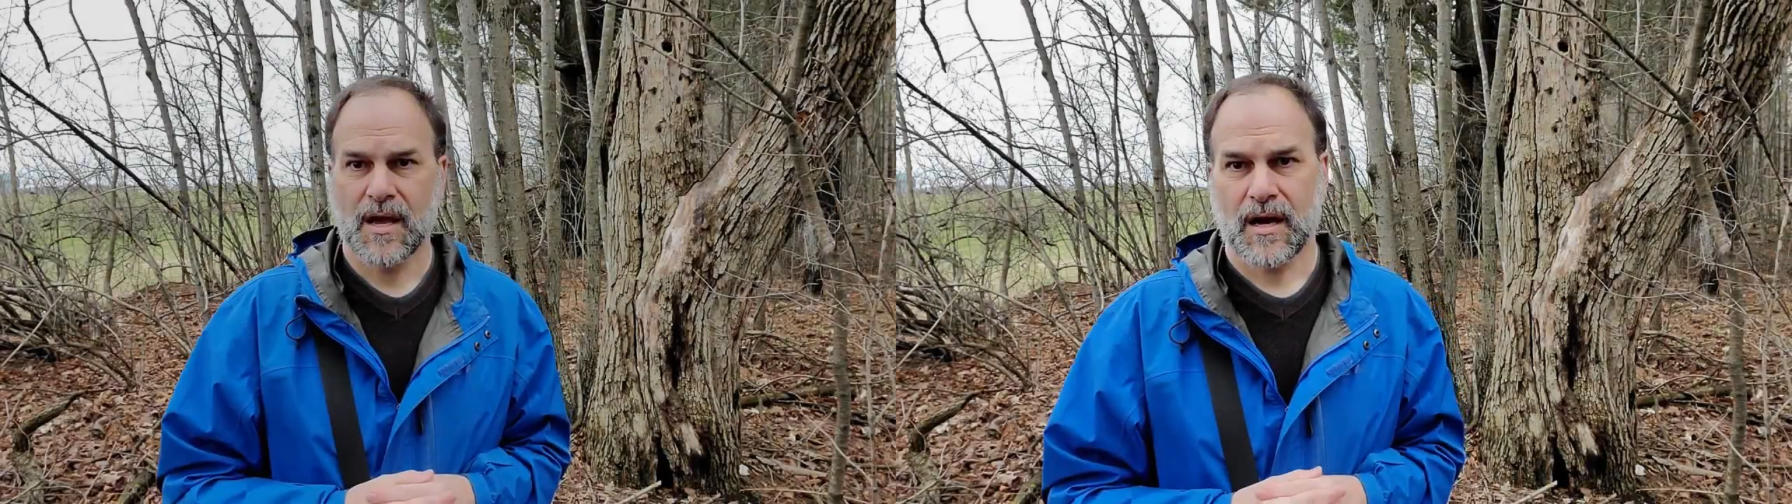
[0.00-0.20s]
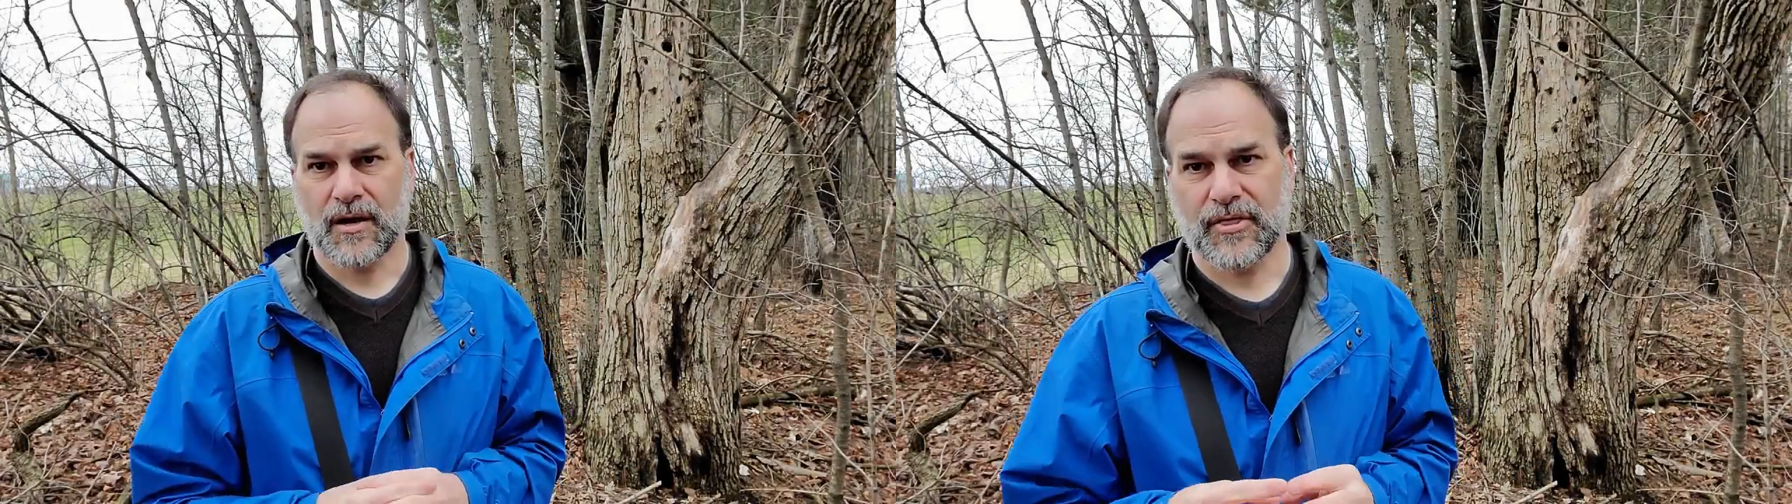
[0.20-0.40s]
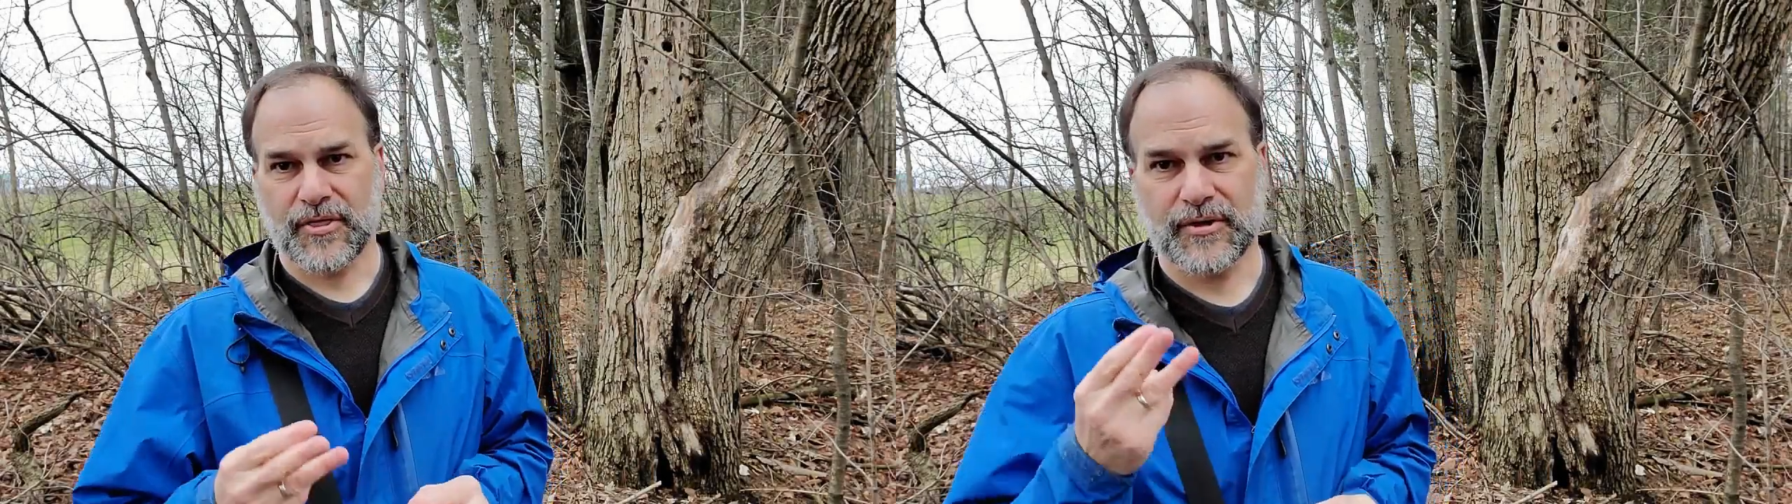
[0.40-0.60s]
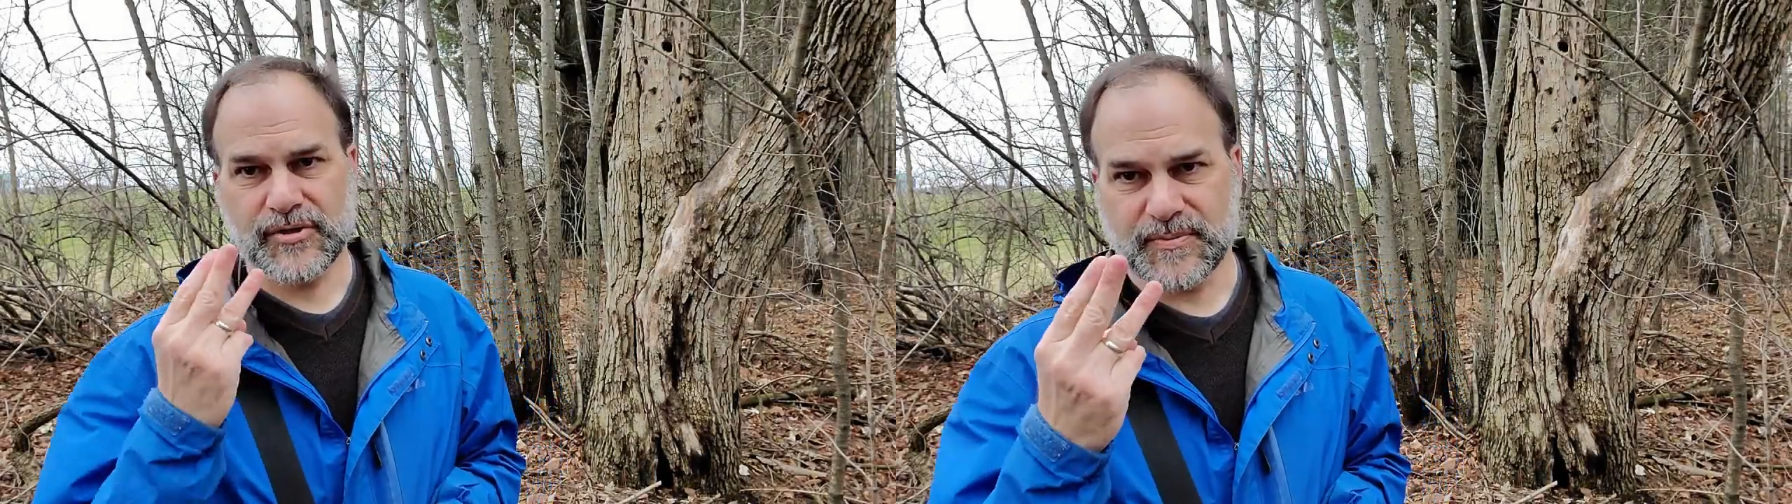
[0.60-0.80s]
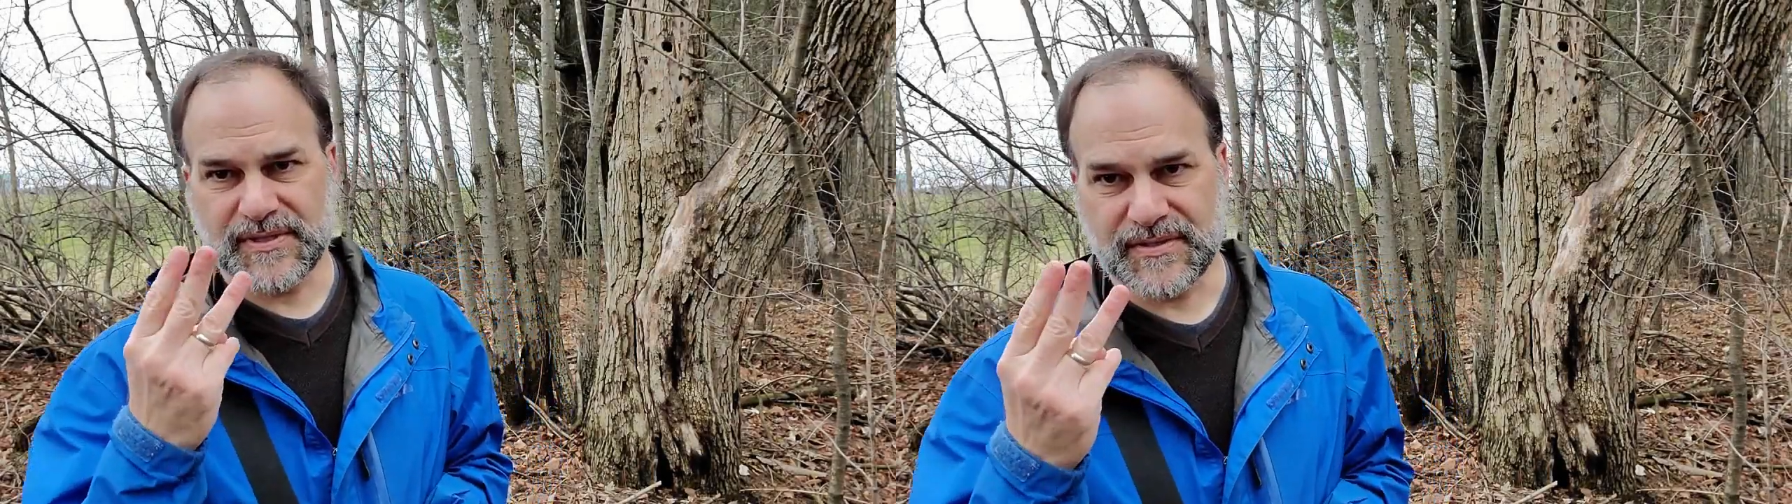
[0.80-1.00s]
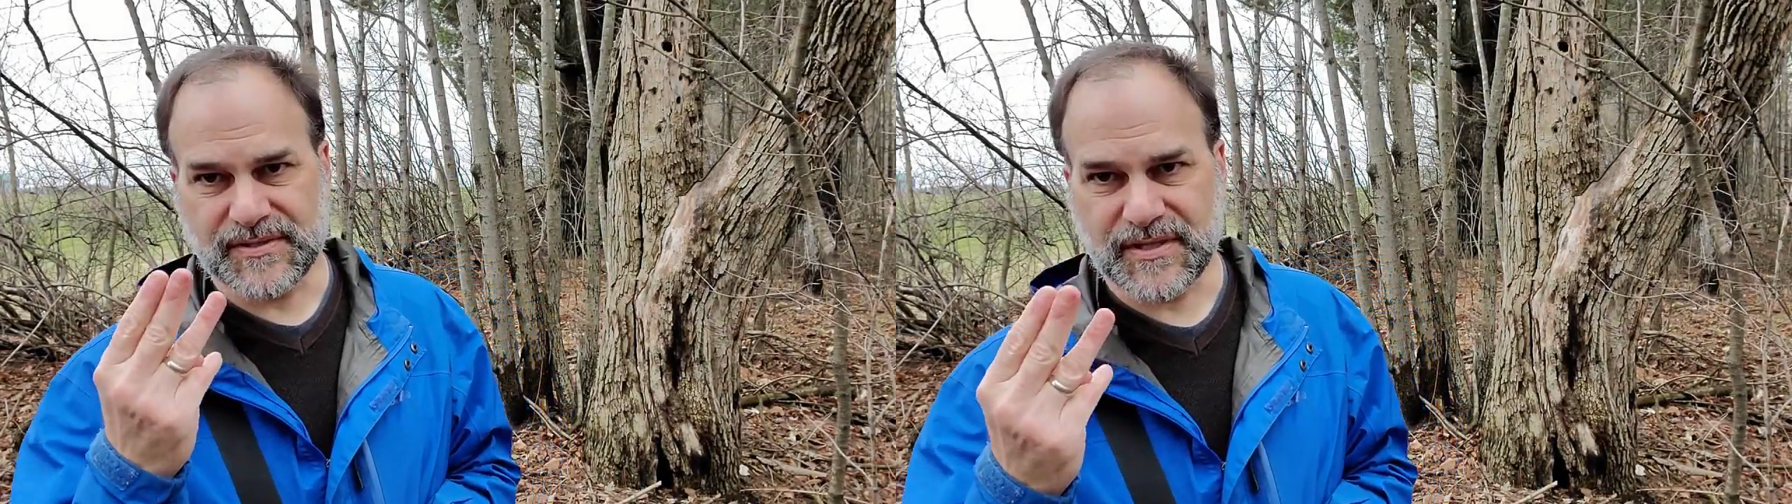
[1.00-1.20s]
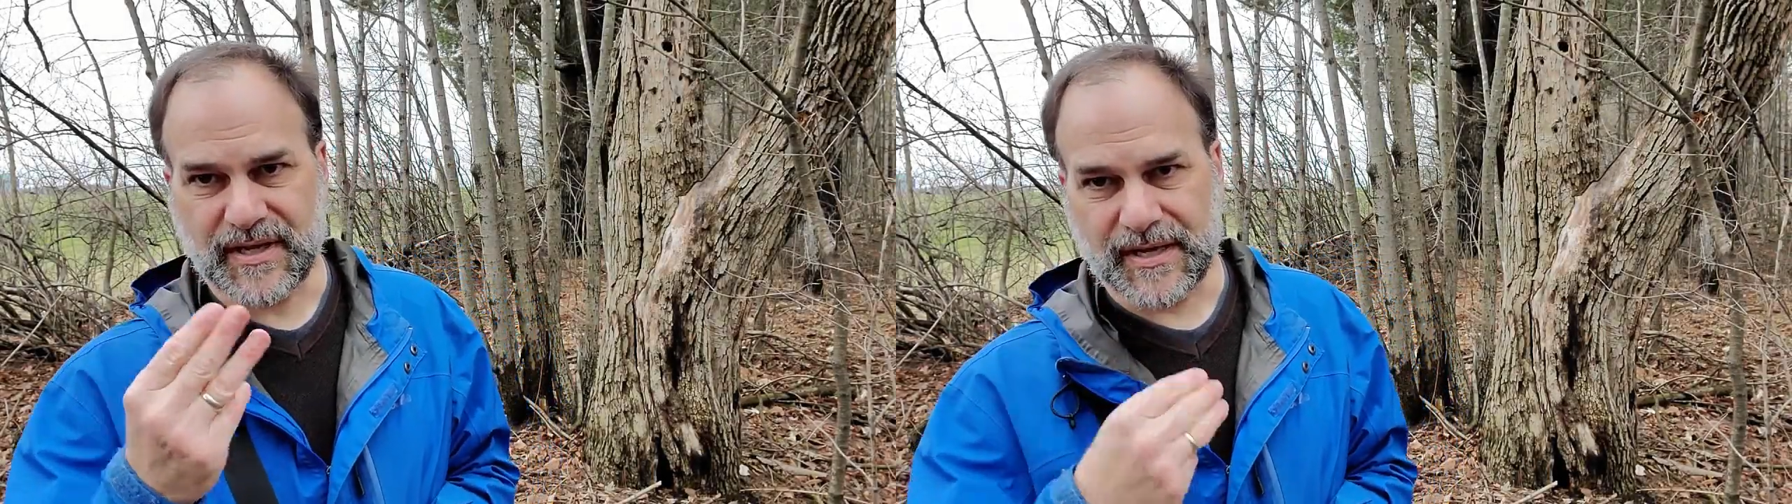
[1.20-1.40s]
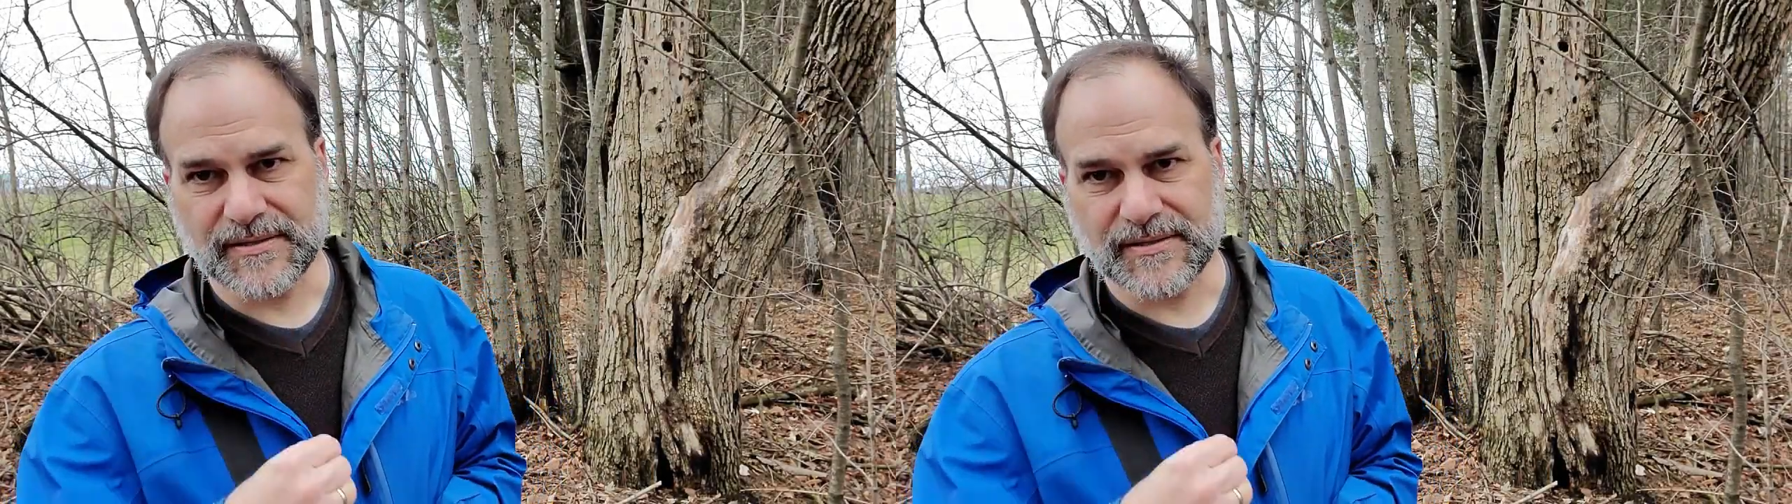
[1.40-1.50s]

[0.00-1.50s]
Our third species today